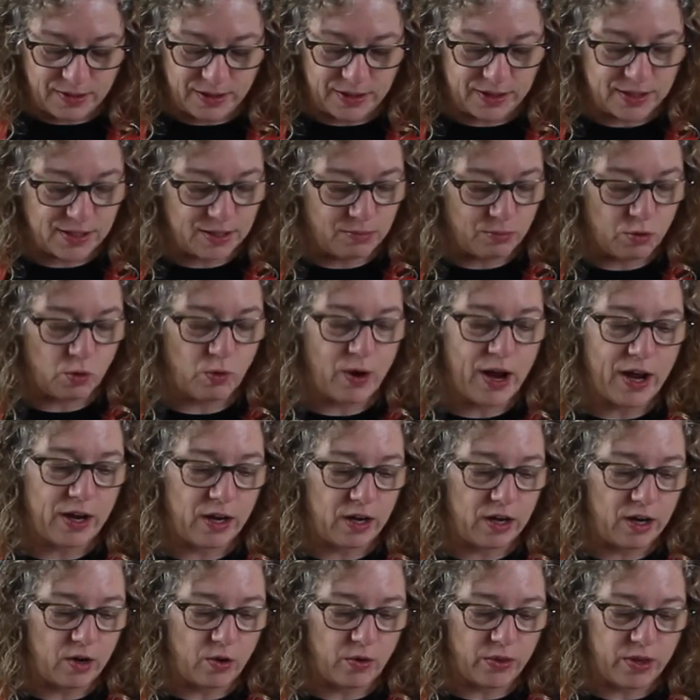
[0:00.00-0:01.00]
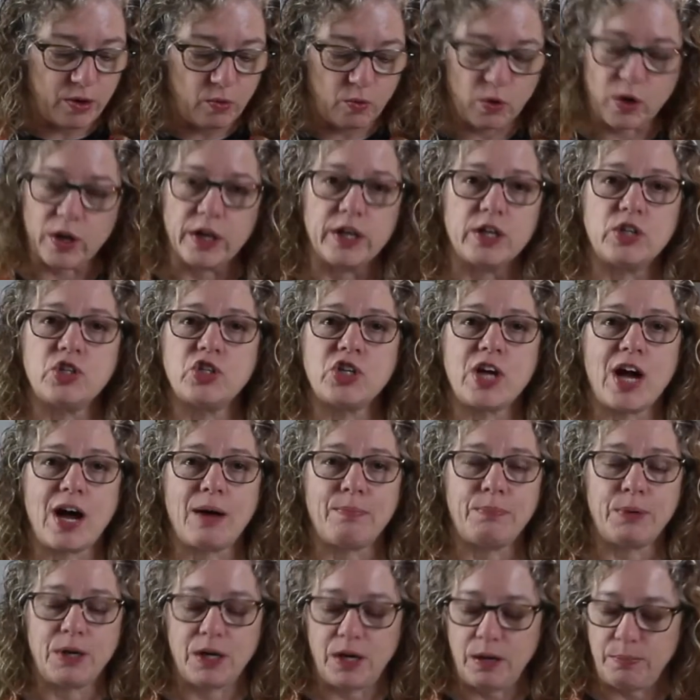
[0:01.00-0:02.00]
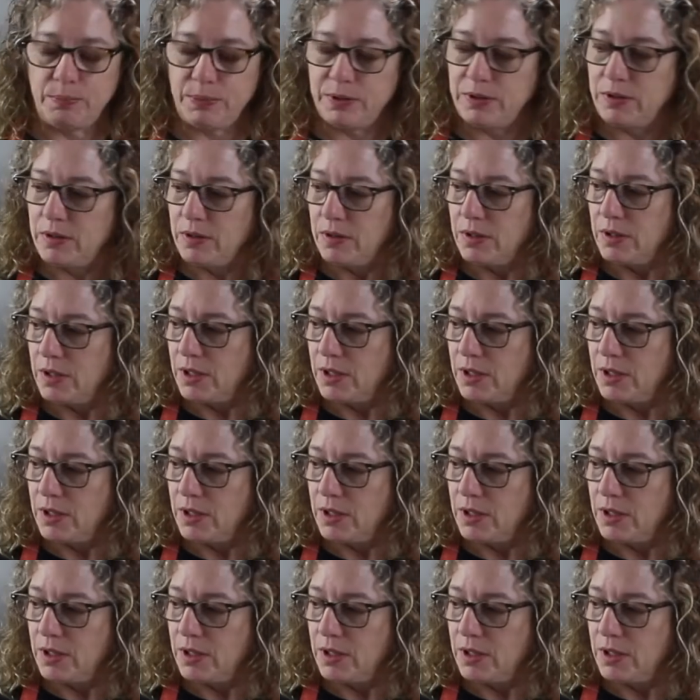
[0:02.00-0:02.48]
and some oregano that we're gonna chop up